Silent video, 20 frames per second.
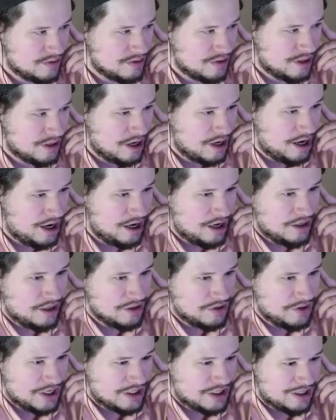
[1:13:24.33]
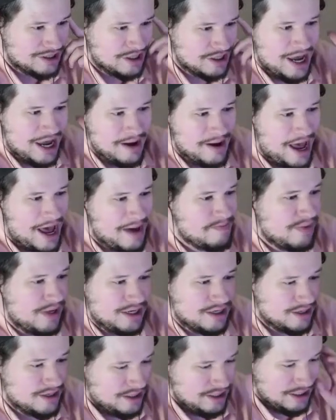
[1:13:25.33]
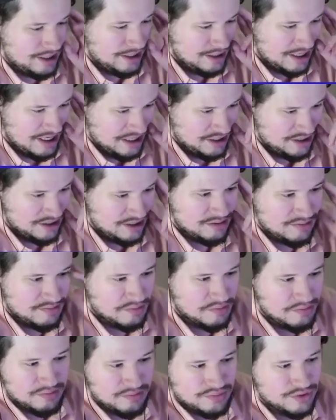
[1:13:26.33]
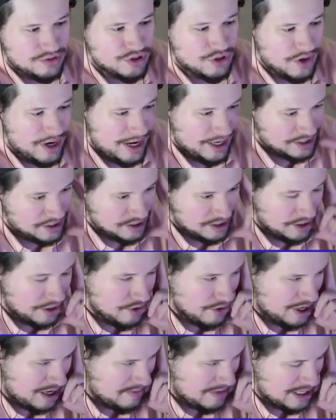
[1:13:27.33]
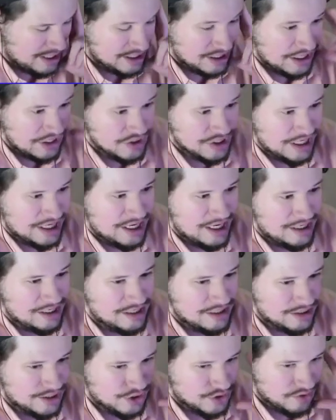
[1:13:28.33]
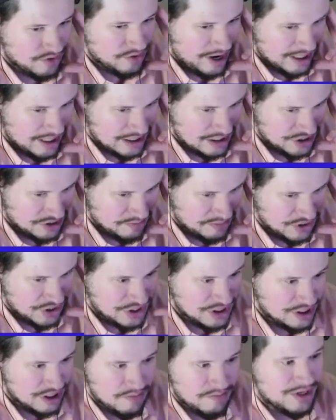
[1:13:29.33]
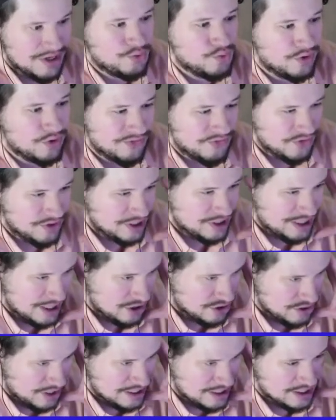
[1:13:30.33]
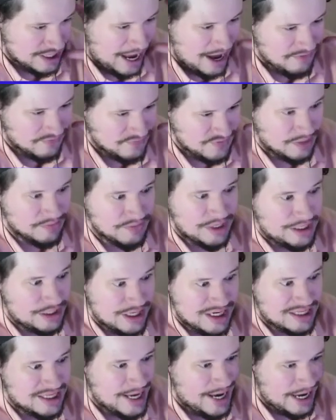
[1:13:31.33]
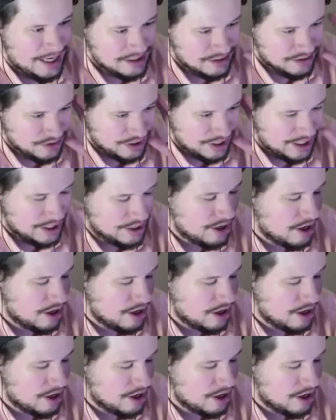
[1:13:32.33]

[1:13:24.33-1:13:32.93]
like the epic Nindies Direct. You know what I mean? Here's a Nindies Direct, but it's the big one for the year. Let's have something like that. Lead it off.